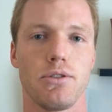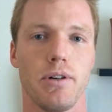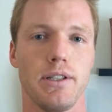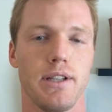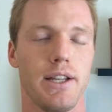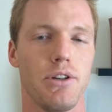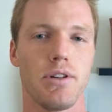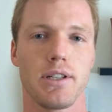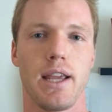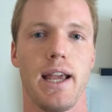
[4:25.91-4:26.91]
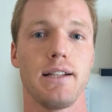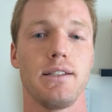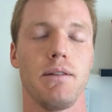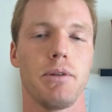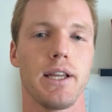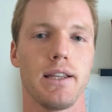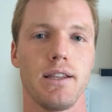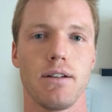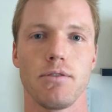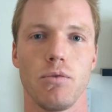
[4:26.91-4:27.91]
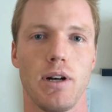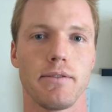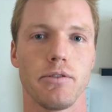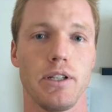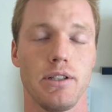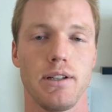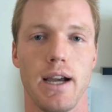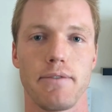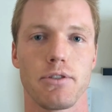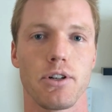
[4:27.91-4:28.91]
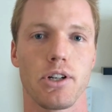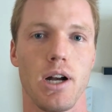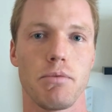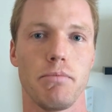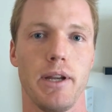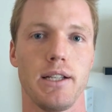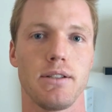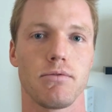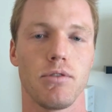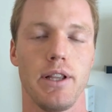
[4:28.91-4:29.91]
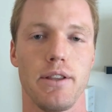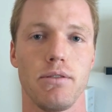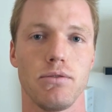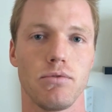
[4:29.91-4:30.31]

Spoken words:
choice and you just can't seem to get there for whatever reason, after a couple minutes of really